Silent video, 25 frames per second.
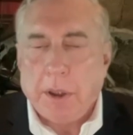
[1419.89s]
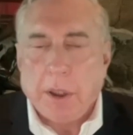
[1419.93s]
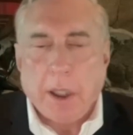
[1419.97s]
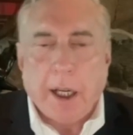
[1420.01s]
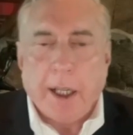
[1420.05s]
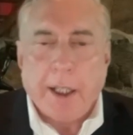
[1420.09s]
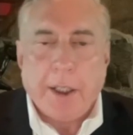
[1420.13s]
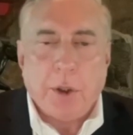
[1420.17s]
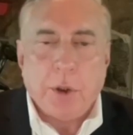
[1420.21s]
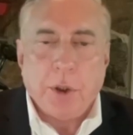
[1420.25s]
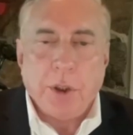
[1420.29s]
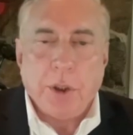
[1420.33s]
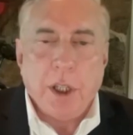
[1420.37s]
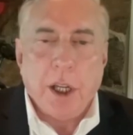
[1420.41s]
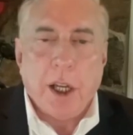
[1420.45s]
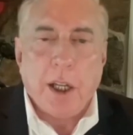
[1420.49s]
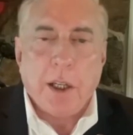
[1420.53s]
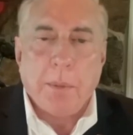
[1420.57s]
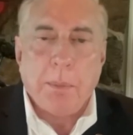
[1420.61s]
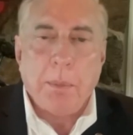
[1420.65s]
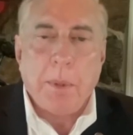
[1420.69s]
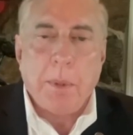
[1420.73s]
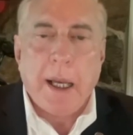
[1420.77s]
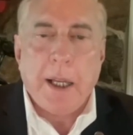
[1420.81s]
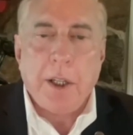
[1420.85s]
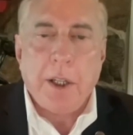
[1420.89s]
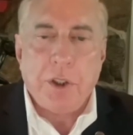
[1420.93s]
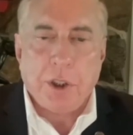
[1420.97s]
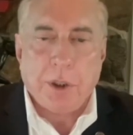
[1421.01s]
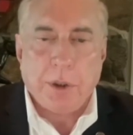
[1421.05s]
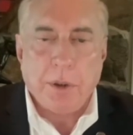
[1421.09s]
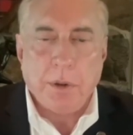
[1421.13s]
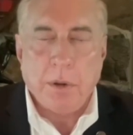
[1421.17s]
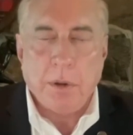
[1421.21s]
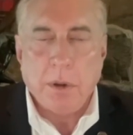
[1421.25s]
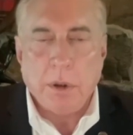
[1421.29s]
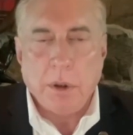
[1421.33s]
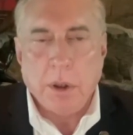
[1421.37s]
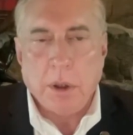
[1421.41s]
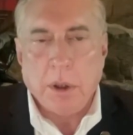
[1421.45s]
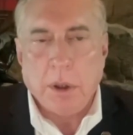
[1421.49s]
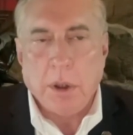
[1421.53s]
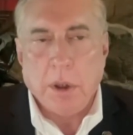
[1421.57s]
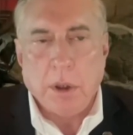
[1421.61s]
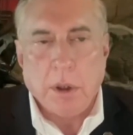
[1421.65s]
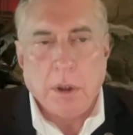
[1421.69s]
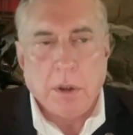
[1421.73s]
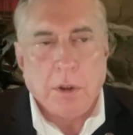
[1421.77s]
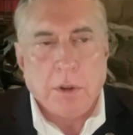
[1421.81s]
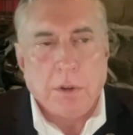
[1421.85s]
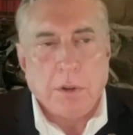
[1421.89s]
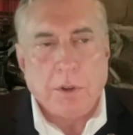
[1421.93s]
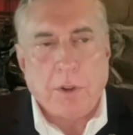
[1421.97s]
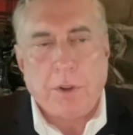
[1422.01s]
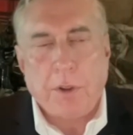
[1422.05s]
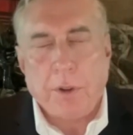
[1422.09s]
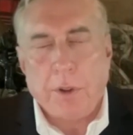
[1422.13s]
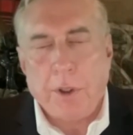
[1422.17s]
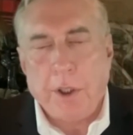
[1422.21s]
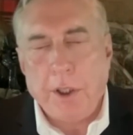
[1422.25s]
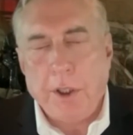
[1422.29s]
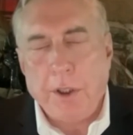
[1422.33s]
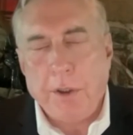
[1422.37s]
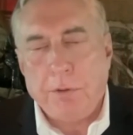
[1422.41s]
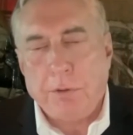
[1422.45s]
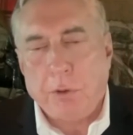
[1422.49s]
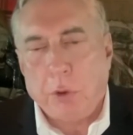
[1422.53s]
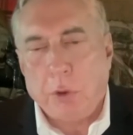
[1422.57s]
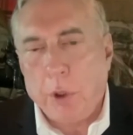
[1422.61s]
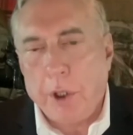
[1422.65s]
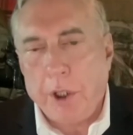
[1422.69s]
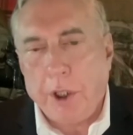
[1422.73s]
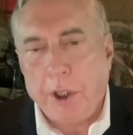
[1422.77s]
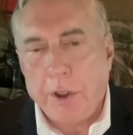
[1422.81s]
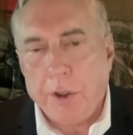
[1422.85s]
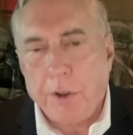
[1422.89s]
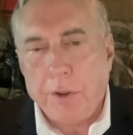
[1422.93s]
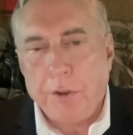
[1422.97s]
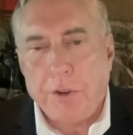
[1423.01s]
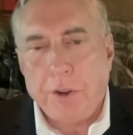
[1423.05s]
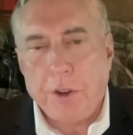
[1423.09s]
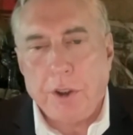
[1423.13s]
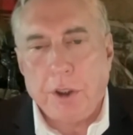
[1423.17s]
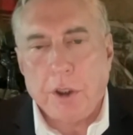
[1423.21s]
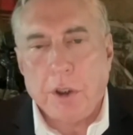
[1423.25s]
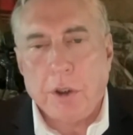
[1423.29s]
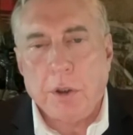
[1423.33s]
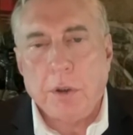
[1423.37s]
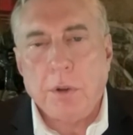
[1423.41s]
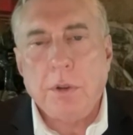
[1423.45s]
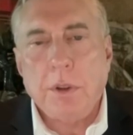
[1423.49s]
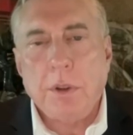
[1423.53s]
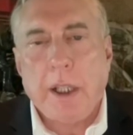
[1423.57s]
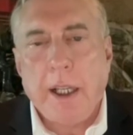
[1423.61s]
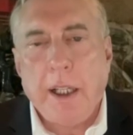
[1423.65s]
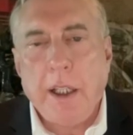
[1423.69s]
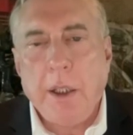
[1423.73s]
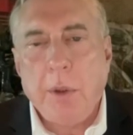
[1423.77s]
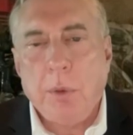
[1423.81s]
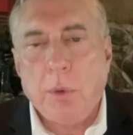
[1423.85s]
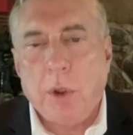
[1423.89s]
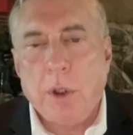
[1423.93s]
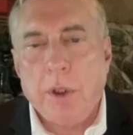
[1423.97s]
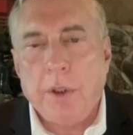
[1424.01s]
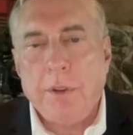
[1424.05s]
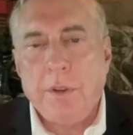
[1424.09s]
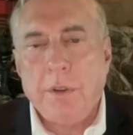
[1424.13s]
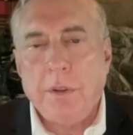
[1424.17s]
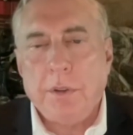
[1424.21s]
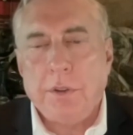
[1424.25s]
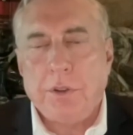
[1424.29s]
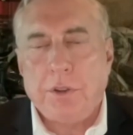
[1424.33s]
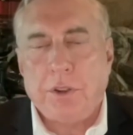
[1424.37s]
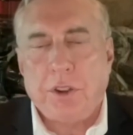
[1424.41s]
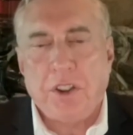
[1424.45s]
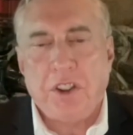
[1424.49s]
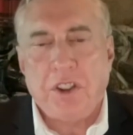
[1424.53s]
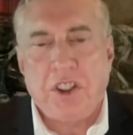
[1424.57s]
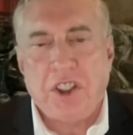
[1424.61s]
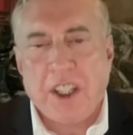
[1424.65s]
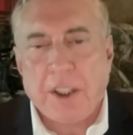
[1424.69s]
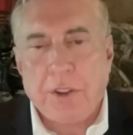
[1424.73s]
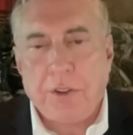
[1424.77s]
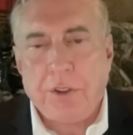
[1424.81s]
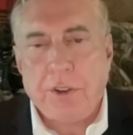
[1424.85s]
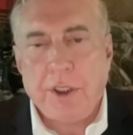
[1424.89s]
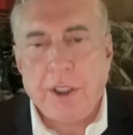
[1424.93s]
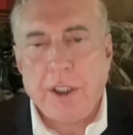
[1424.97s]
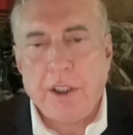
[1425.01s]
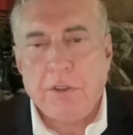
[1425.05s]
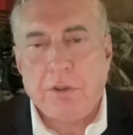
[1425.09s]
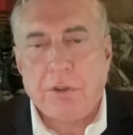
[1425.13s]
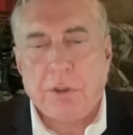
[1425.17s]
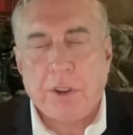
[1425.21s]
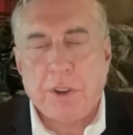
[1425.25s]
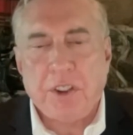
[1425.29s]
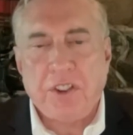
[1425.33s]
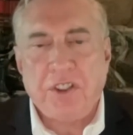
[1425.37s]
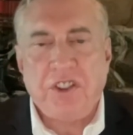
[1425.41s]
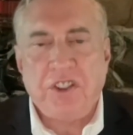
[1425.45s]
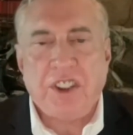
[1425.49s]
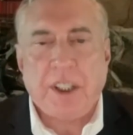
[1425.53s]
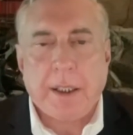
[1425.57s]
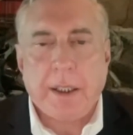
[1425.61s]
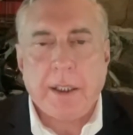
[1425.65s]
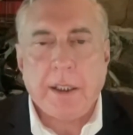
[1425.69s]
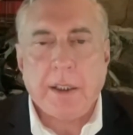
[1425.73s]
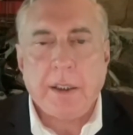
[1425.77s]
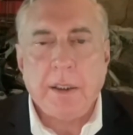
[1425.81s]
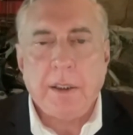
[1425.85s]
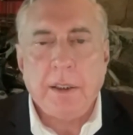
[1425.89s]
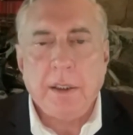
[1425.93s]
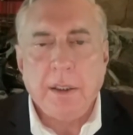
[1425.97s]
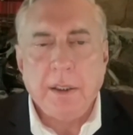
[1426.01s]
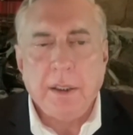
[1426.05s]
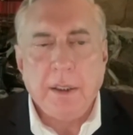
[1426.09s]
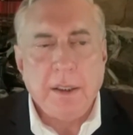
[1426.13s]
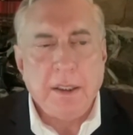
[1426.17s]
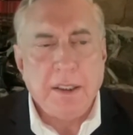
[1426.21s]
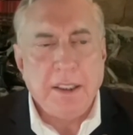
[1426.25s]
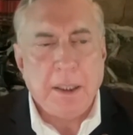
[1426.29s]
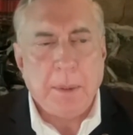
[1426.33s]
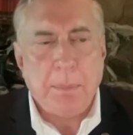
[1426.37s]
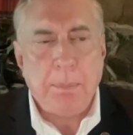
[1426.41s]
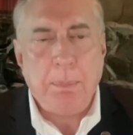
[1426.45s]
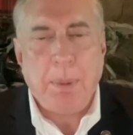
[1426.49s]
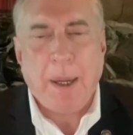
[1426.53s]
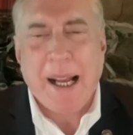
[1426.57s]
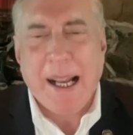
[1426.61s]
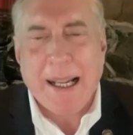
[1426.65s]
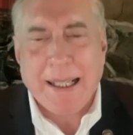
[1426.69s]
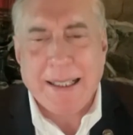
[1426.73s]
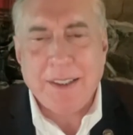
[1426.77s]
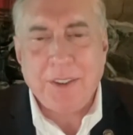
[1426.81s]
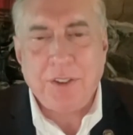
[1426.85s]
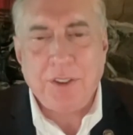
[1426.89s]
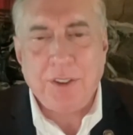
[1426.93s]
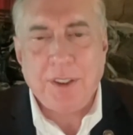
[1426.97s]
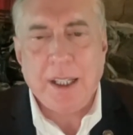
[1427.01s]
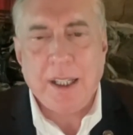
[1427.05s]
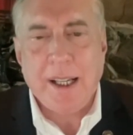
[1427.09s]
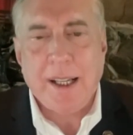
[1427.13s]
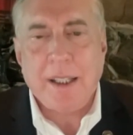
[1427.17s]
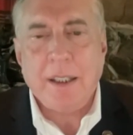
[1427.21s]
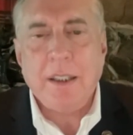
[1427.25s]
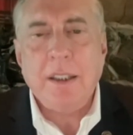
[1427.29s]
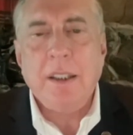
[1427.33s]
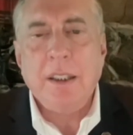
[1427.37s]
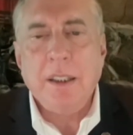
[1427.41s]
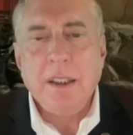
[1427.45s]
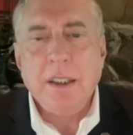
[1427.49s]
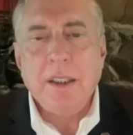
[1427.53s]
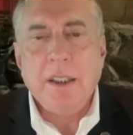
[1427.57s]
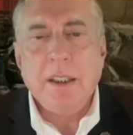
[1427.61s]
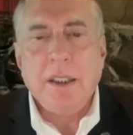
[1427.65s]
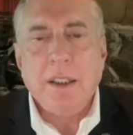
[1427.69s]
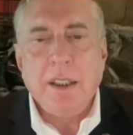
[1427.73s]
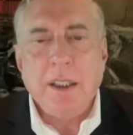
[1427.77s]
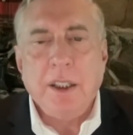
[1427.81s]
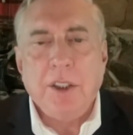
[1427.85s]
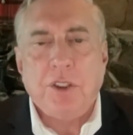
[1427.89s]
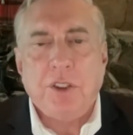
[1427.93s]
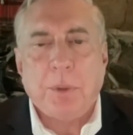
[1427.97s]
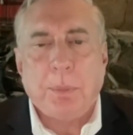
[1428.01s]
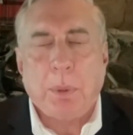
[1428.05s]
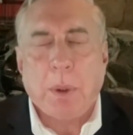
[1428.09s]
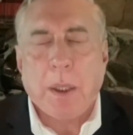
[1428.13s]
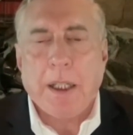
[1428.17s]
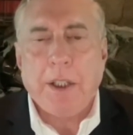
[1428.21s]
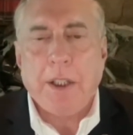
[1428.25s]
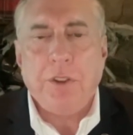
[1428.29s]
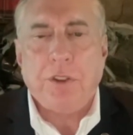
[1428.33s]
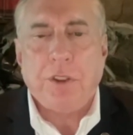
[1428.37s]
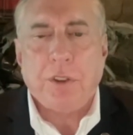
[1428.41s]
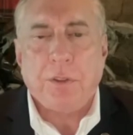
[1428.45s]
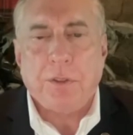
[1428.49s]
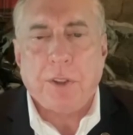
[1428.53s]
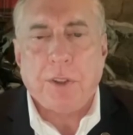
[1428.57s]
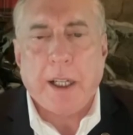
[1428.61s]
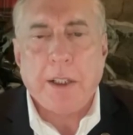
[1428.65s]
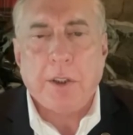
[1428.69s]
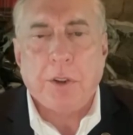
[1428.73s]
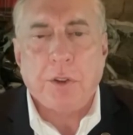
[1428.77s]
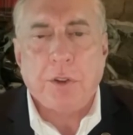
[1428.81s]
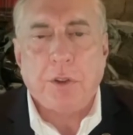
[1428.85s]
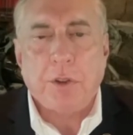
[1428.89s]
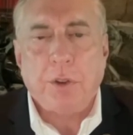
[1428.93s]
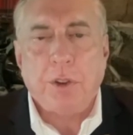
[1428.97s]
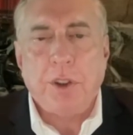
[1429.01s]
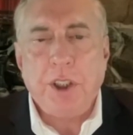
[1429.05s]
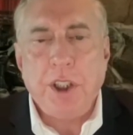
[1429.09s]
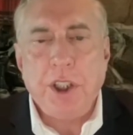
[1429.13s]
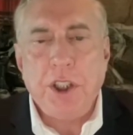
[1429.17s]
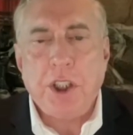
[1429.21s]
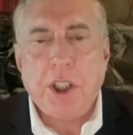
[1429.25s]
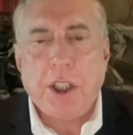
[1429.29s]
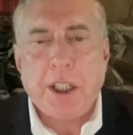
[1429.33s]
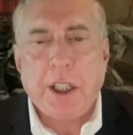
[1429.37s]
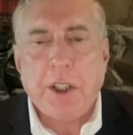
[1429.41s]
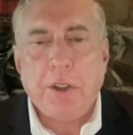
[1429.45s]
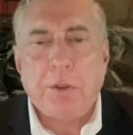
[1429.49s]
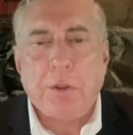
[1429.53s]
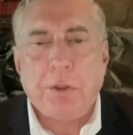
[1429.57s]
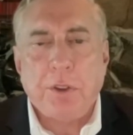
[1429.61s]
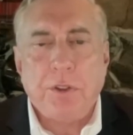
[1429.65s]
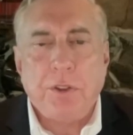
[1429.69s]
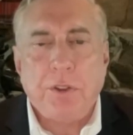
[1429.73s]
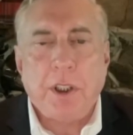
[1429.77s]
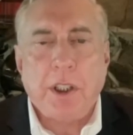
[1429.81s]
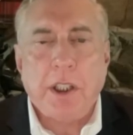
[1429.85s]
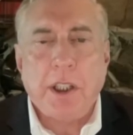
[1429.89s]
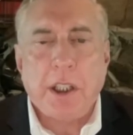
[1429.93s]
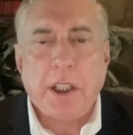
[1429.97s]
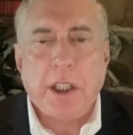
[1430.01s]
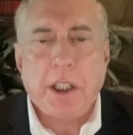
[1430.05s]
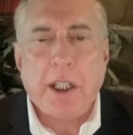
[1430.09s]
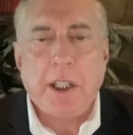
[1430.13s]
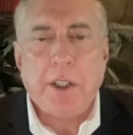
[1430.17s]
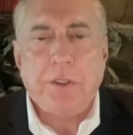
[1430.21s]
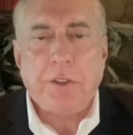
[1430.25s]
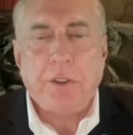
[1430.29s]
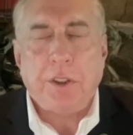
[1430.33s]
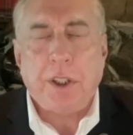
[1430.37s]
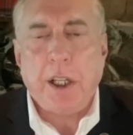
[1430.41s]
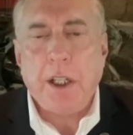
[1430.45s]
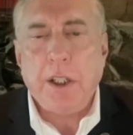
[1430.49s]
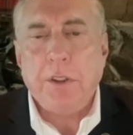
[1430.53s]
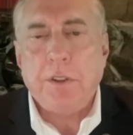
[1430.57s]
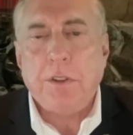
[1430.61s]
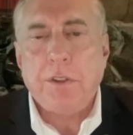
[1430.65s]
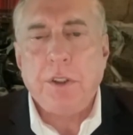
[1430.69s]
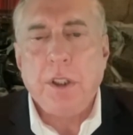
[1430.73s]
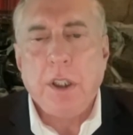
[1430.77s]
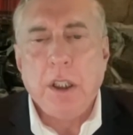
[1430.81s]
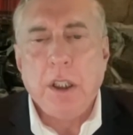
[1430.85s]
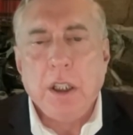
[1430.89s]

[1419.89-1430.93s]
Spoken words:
I could not imagine 30, 40 years ago anyone suggesting for a second that Pakistan is a place of vital strategic interest to the United States.